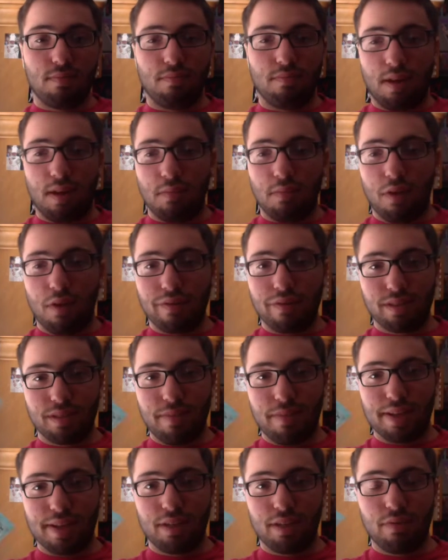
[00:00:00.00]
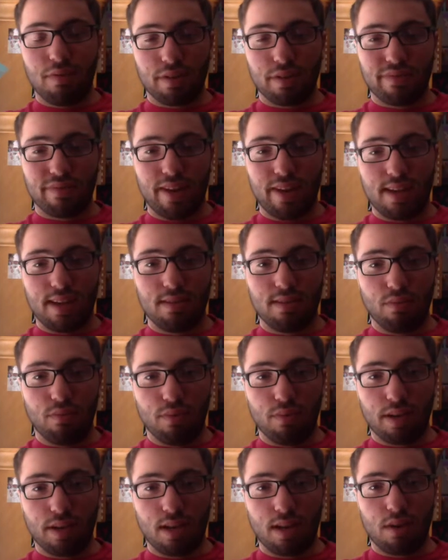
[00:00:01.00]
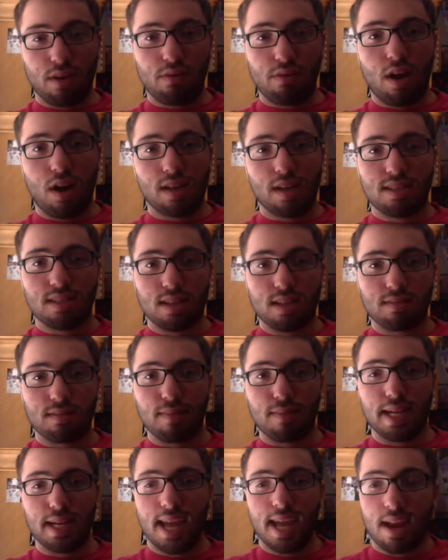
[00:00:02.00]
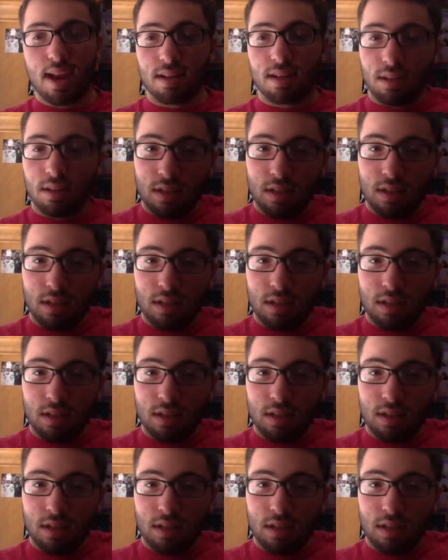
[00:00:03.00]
Big Marvel Cinematic Universe fan. What can go wrong? I saw this with my dad.